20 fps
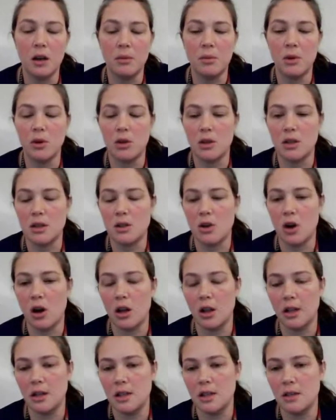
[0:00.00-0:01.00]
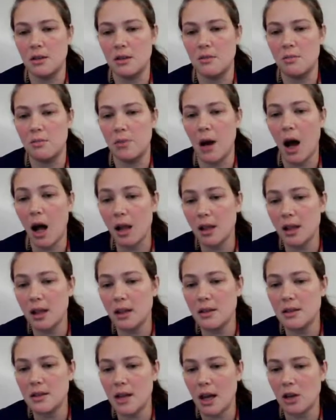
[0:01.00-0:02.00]
You can call it
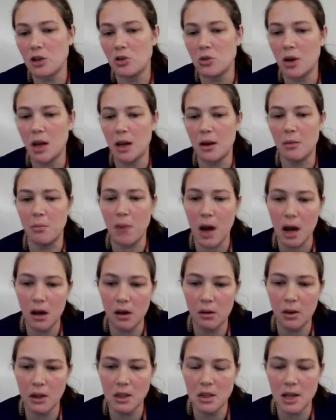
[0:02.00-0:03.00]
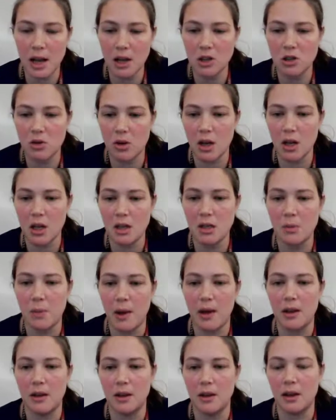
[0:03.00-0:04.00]
polyunsaturated, monounsaturated,
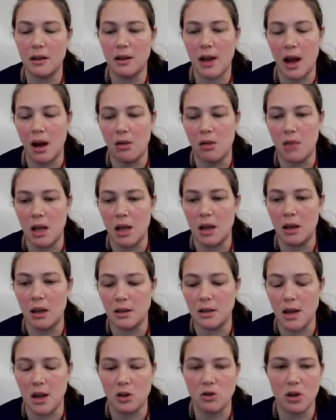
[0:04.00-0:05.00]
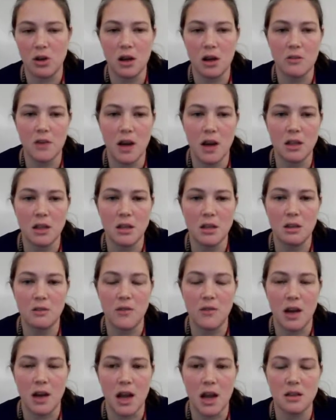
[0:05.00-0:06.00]
depending on how many unsaturated
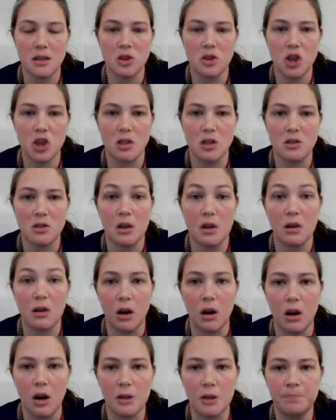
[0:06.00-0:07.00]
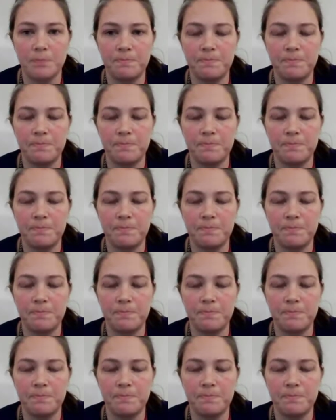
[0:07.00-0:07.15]
fatty acid chains there are.